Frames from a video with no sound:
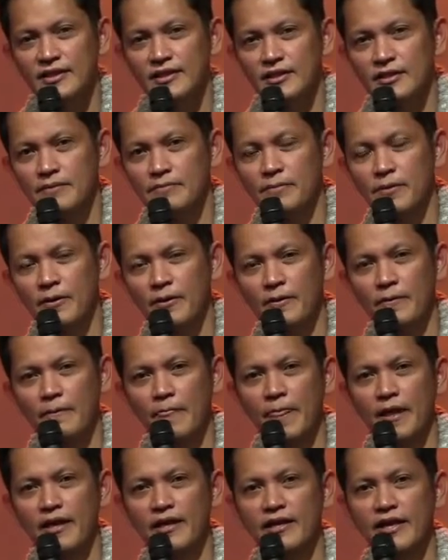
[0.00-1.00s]

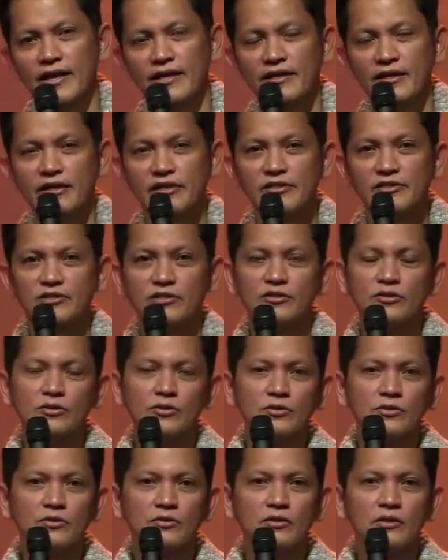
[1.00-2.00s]
And I encourage you
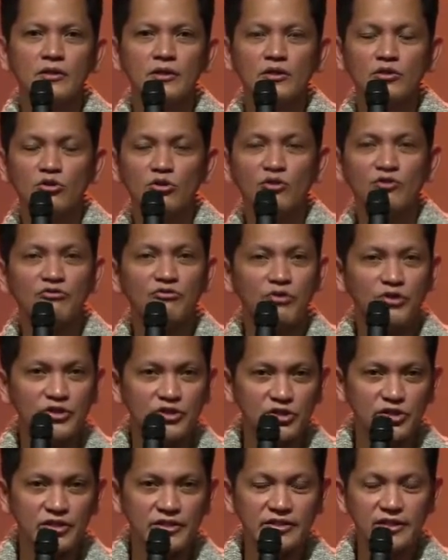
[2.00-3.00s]
to, to look for a
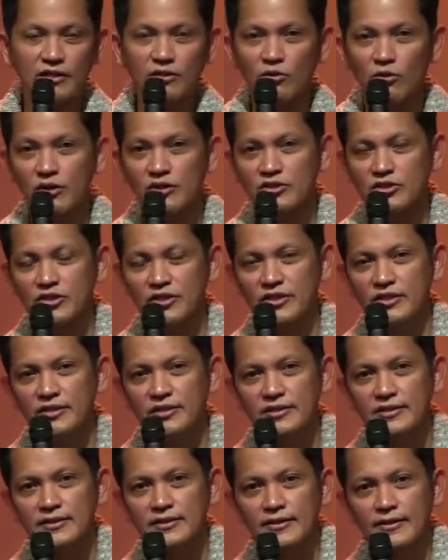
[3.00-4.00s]
church, a local church.